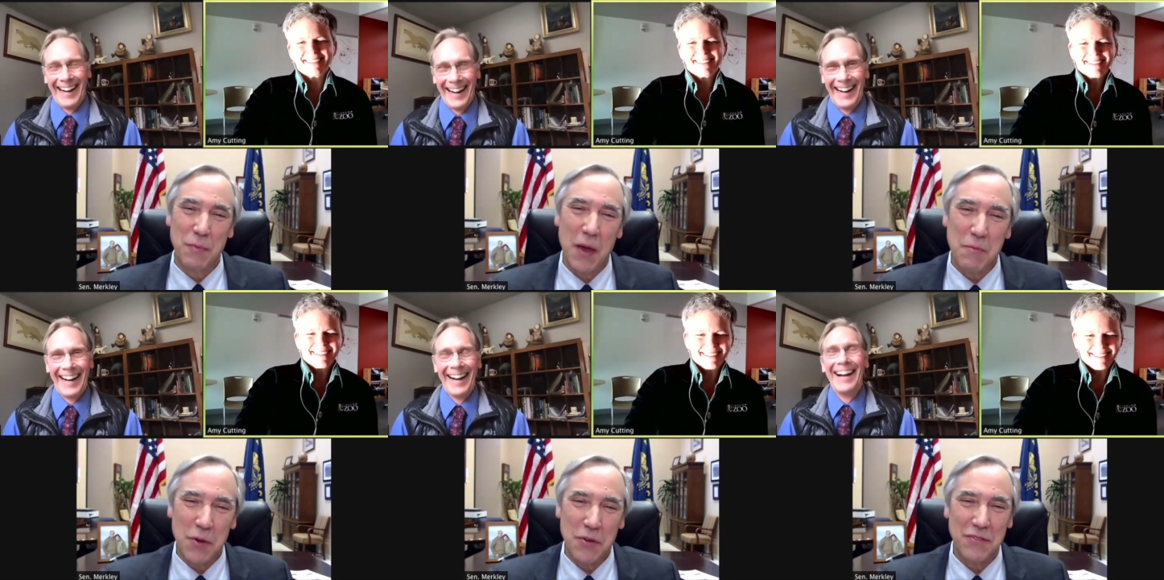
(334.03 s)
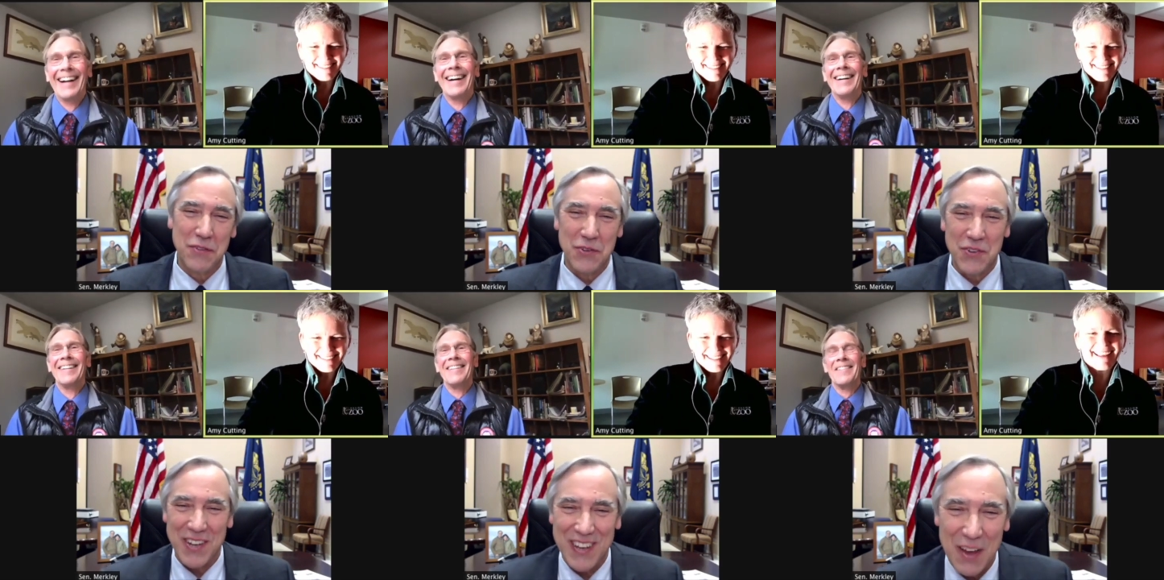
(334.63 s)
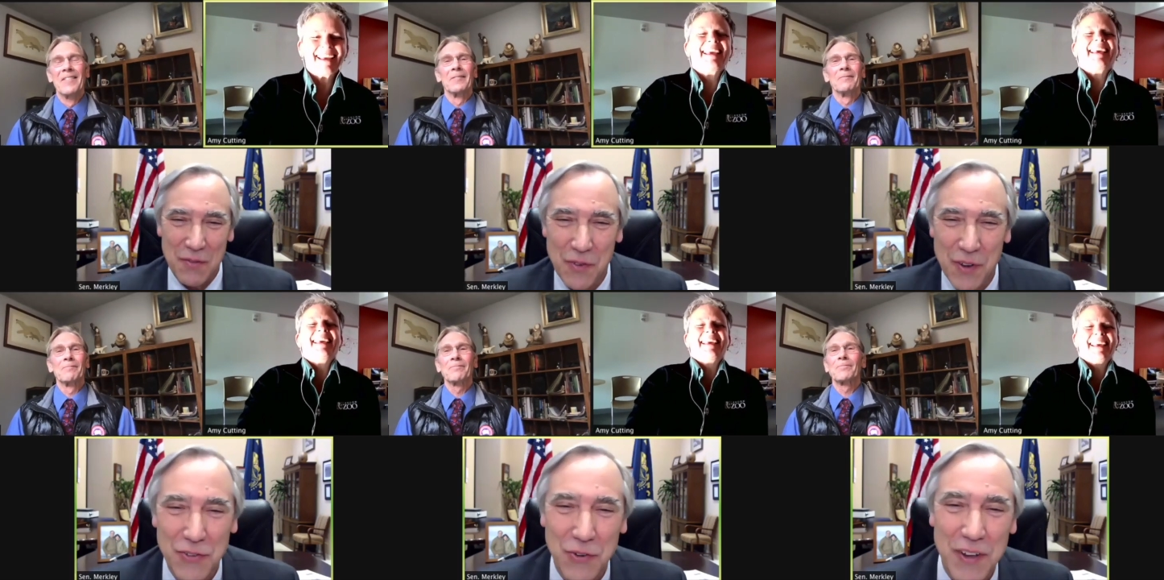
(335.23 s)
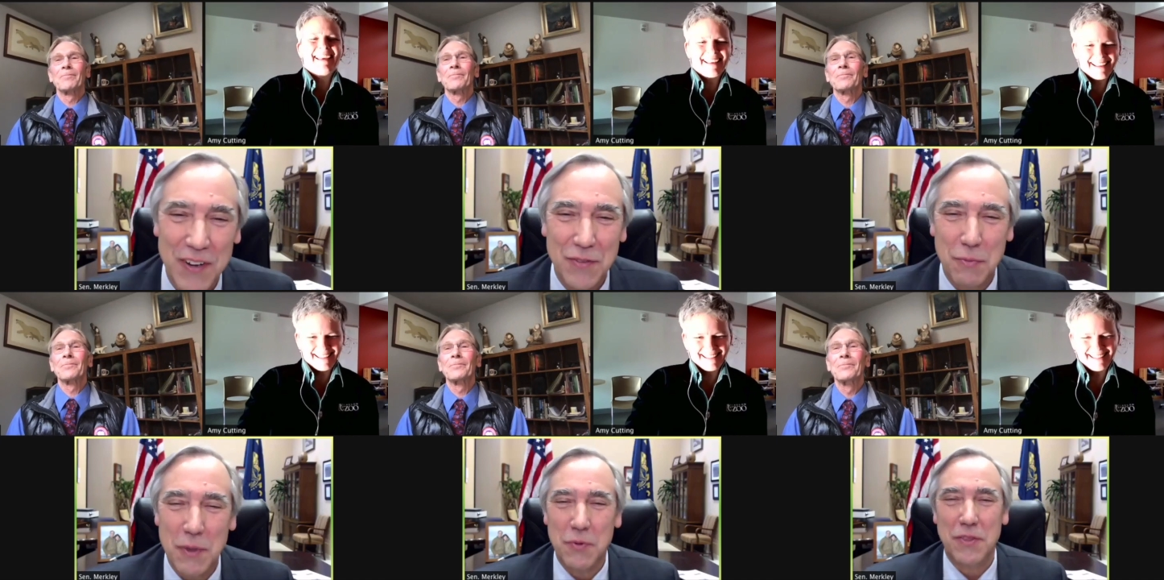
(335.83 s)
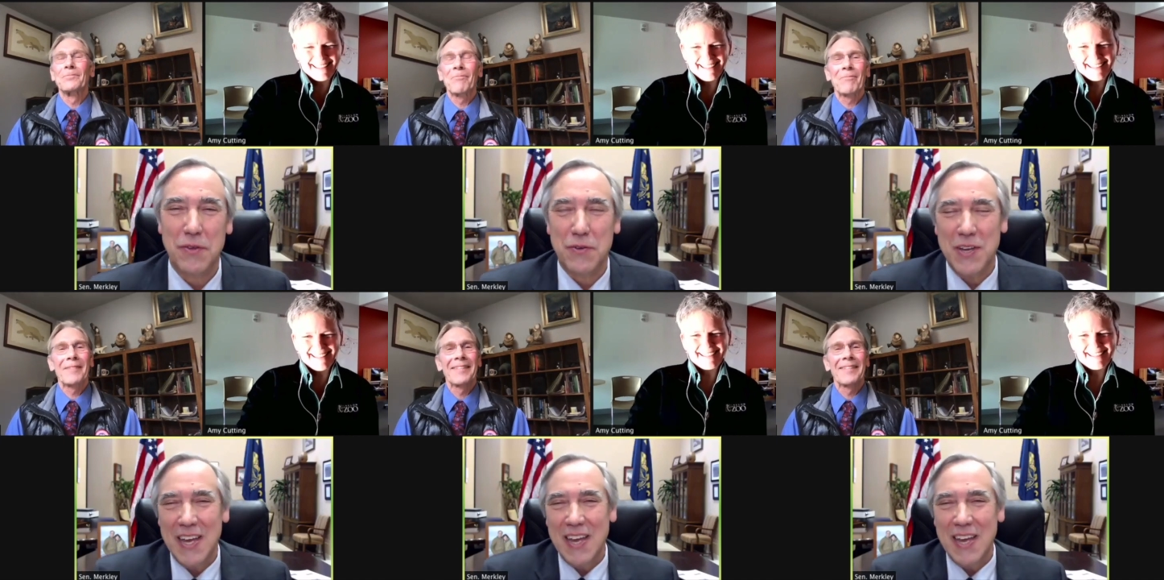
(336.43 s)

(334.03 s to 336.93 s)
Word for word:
Speaker 1: about both of you. Uh, how what a joy it is to be with you,